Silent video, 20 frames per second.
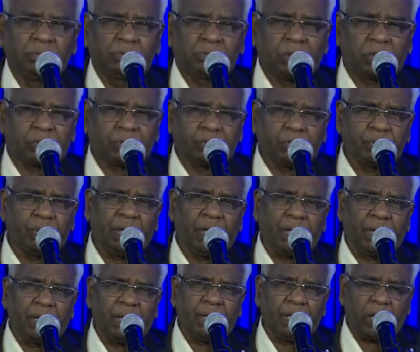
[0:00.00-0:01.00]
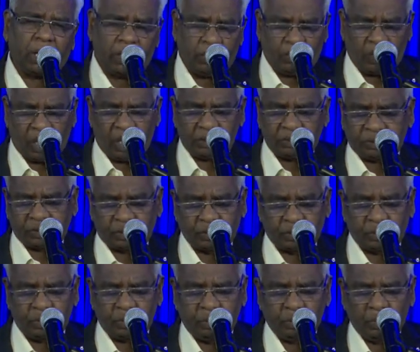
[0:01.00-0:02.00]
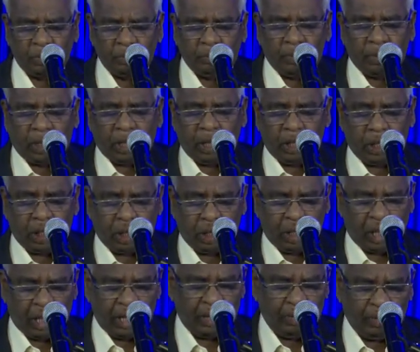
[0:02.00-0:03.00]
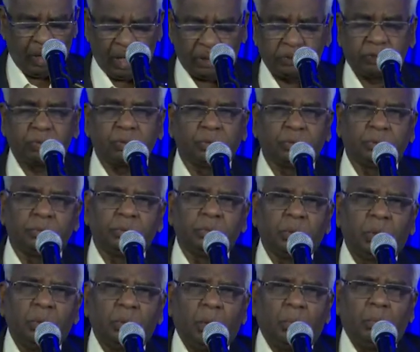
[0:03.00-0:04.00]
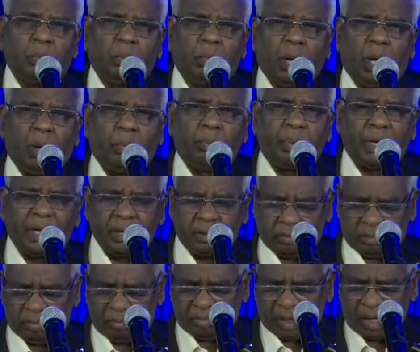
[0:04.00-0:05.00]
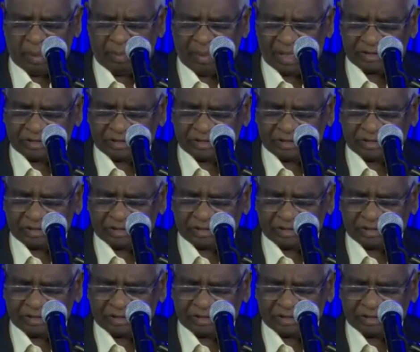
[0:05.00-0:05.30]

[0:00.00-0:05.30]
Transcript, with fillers: So today, I want to, uh, I want to uh, bring my